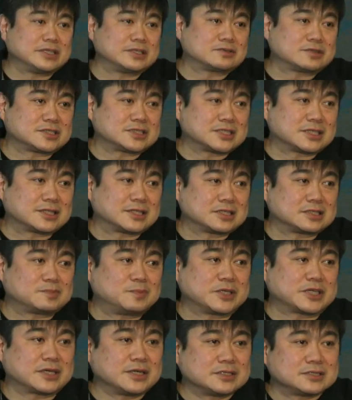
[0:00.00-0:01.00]
interesting things
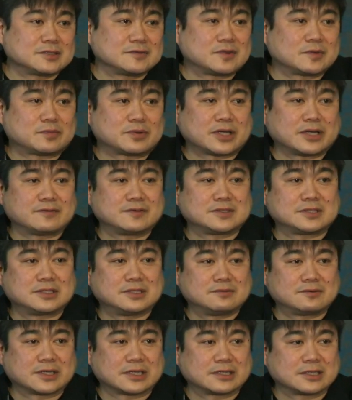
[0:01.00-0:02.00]
because of the privacy
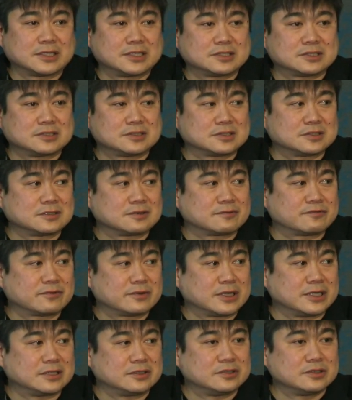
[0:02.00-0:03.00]
regulations in
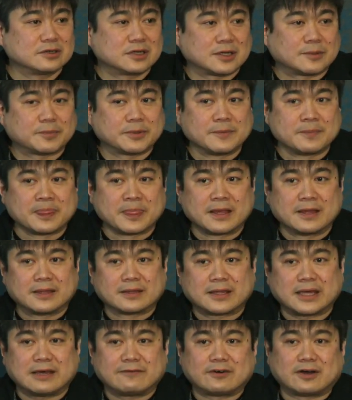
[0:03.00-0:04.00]
in Europe,
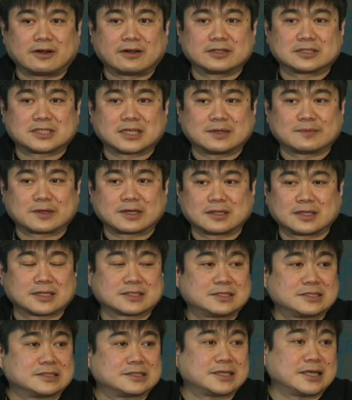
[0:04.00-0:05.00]
they have a hard time
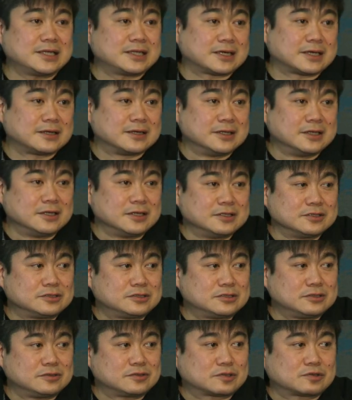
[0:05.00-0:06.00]
collecting data
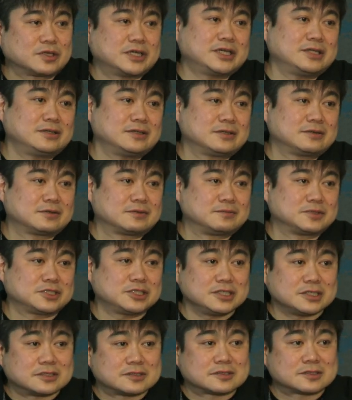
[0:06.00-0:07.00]
to train
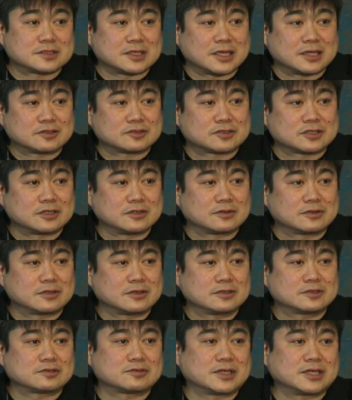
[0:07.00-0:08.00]
machines, and so
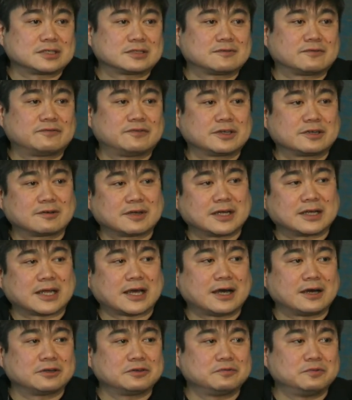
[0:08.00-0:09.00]
they're trying to figure out
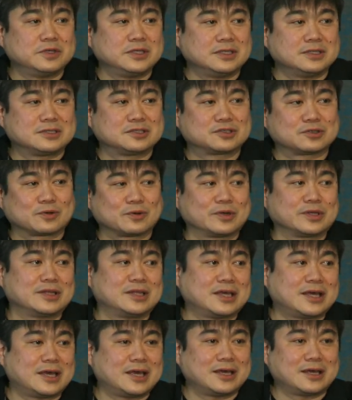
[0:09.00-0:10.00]
how do we join
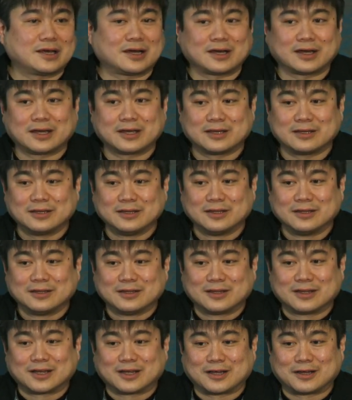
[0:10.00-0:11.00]
the AI.
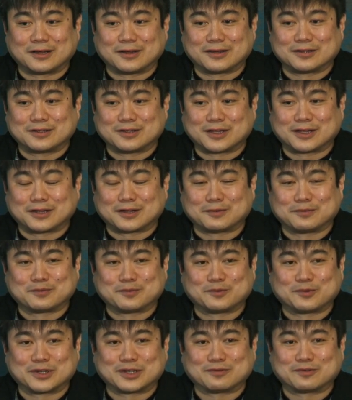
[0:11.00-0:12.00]
Uh, um,
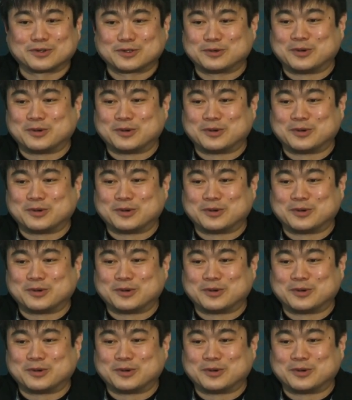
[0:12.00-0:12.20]
whatever you